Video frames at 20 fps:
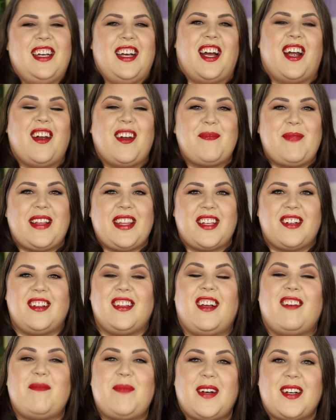Alright, my little
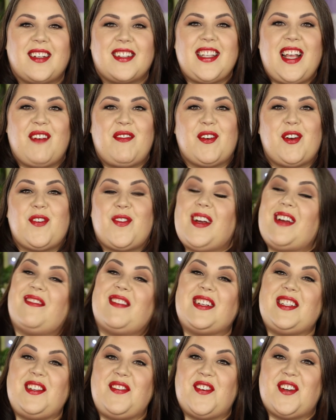love bugs, have a great
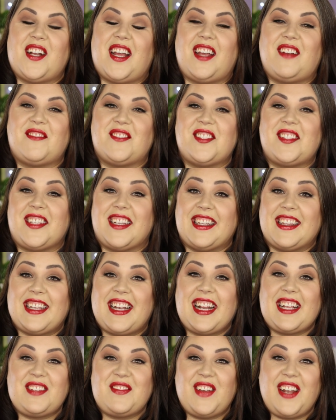rest of your night, and we'll see you in the
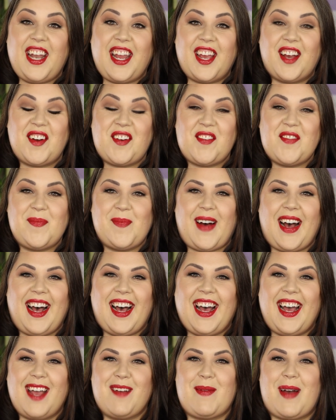next video.
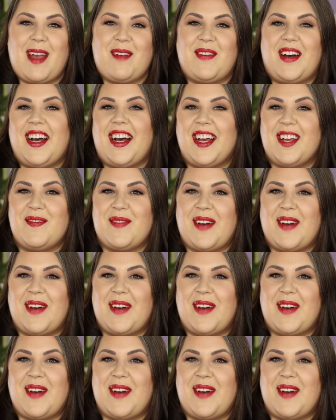Bye, bye, bye,